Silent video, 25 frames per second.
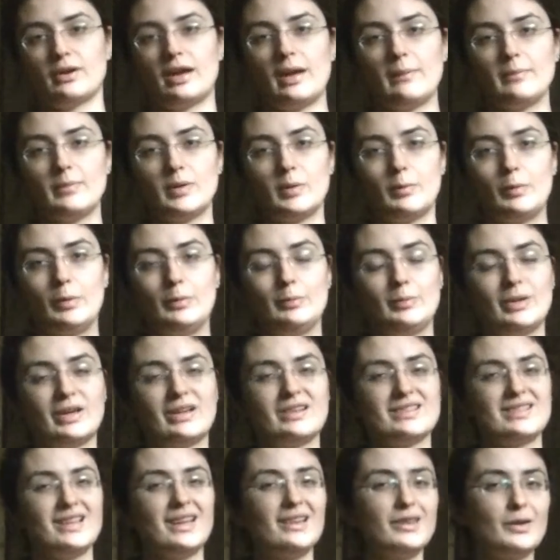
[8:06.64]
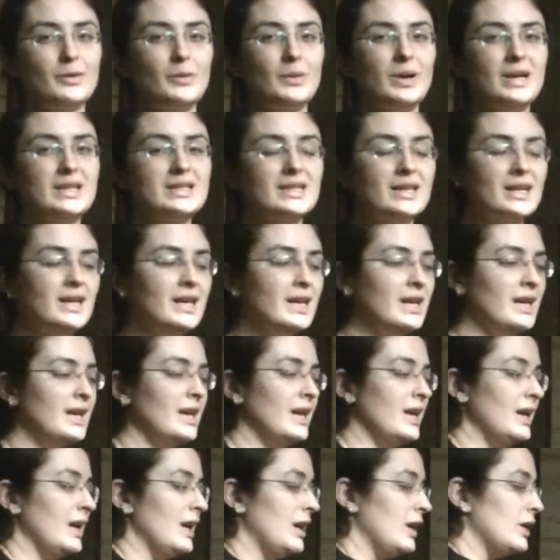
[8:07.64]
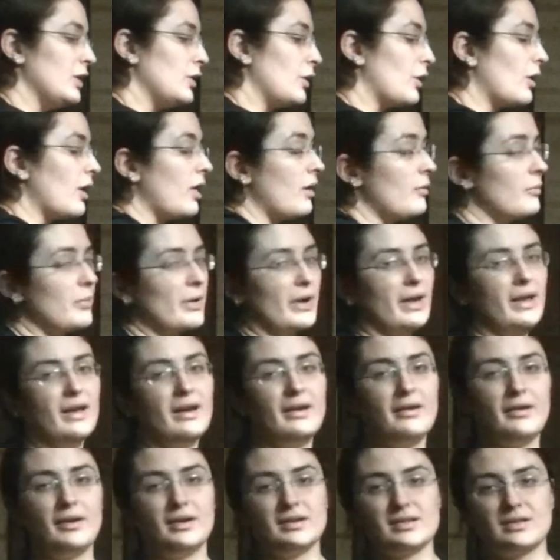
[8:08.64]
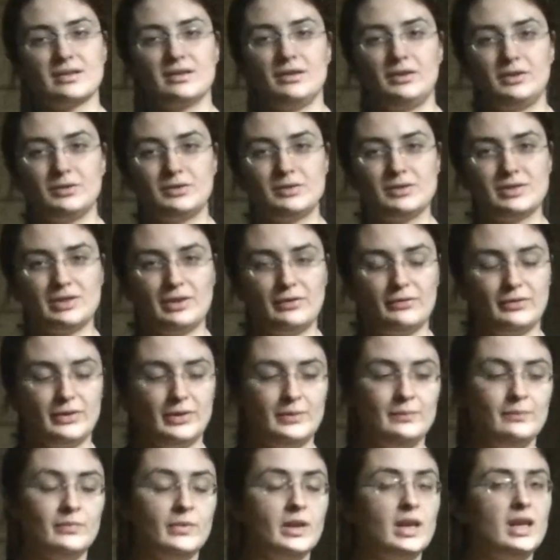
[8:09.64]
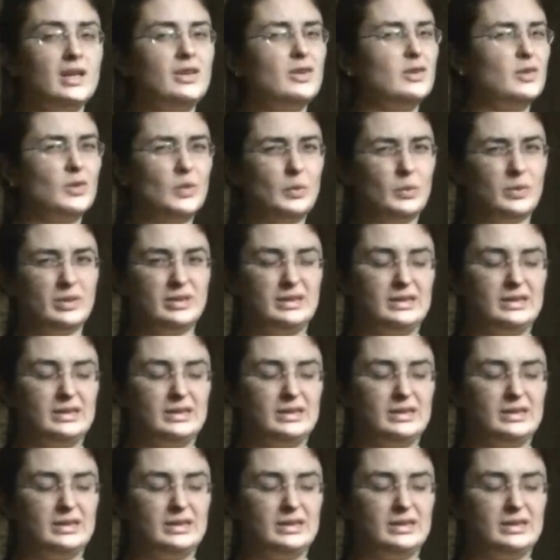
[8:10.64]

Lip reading: abdomen, because otherwise your lumbar area is going to suffer, and you don't want